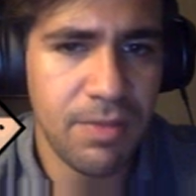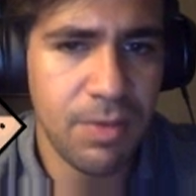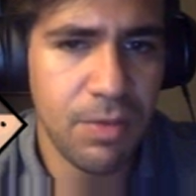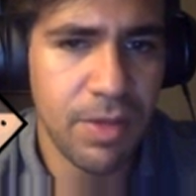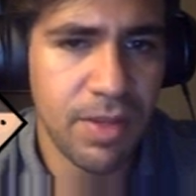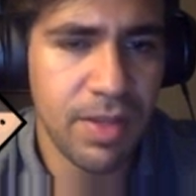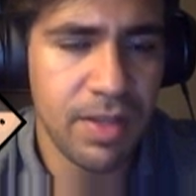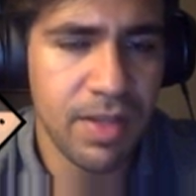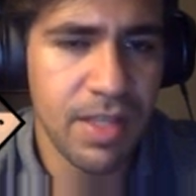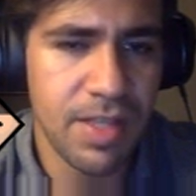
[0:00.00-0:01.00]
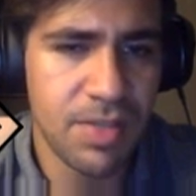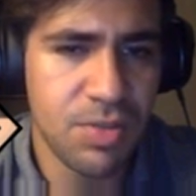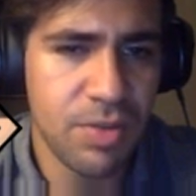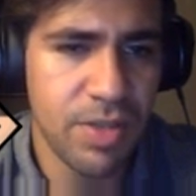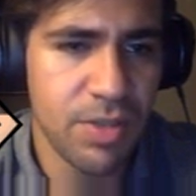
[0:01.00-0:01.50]
full width. Like let it
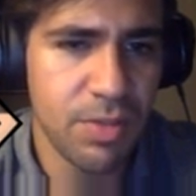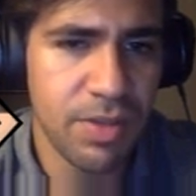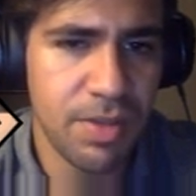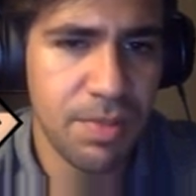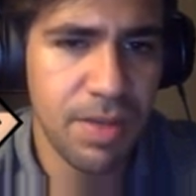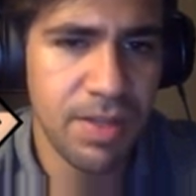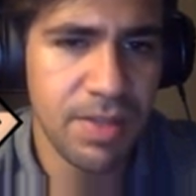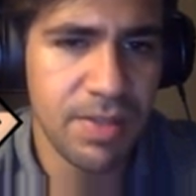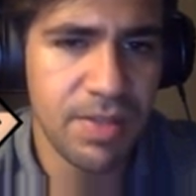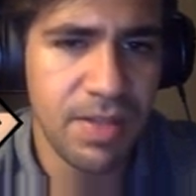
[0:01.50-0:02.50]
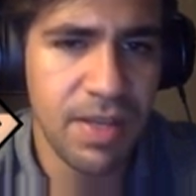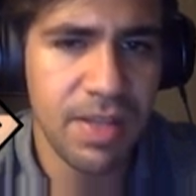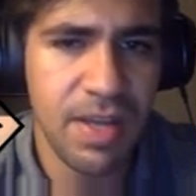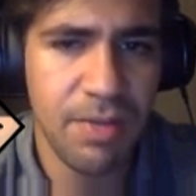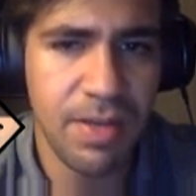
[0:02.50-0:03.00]
stretch with the buttons.
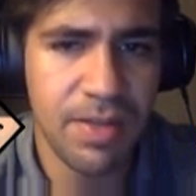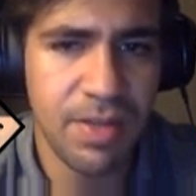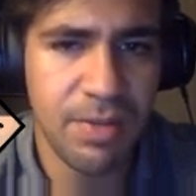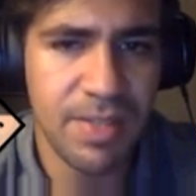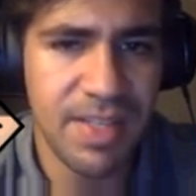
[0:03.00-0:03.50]
And that way it's always